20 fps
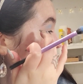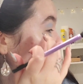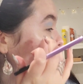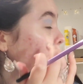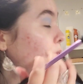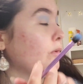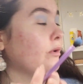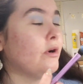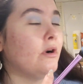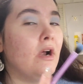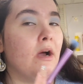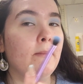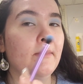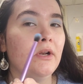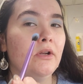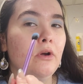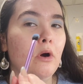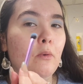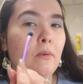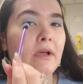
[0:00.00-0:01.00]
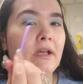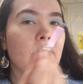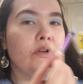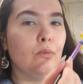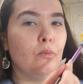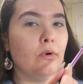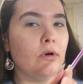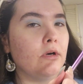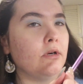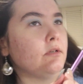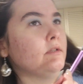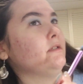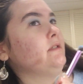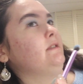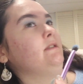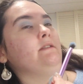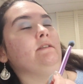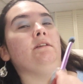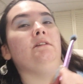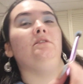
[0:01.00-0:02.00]
corner, I'm gonna go
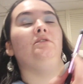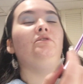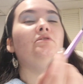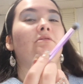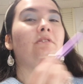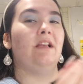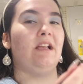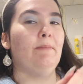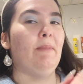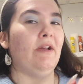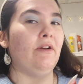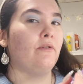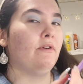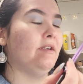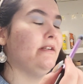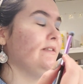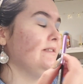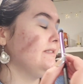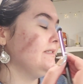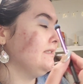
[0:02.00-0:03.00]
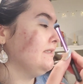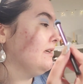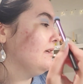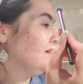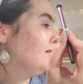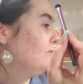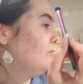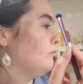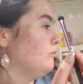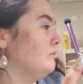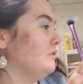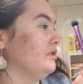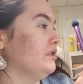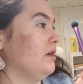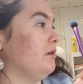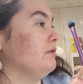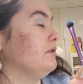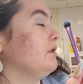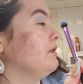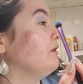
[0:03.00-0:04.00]
inwards to like my crease, which
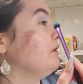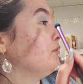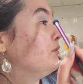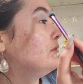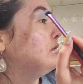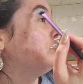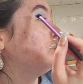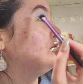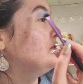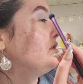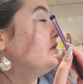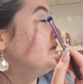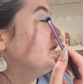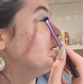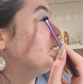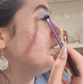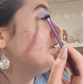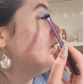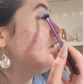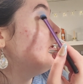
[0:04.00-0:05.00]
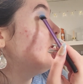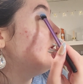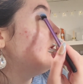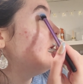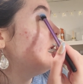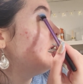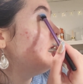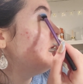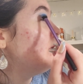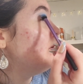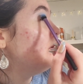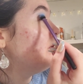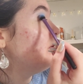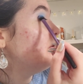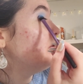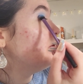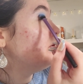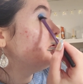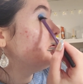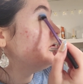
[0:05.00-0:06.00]
I'll show you what to do.
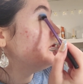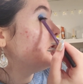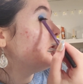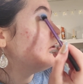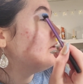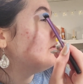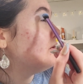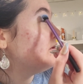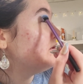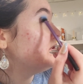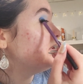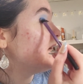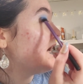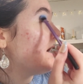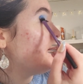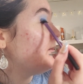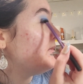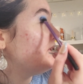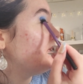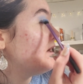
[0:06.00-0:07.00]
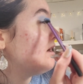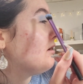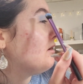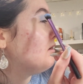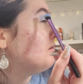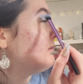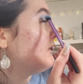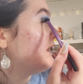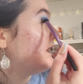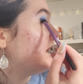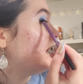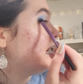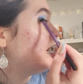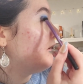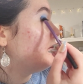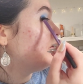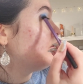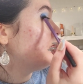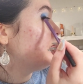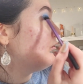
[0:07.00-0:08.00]
So tapping that on my
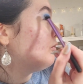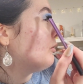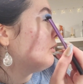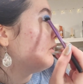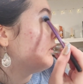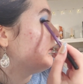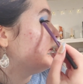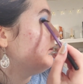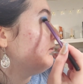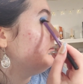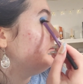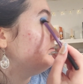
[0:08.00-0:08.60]
outer corner.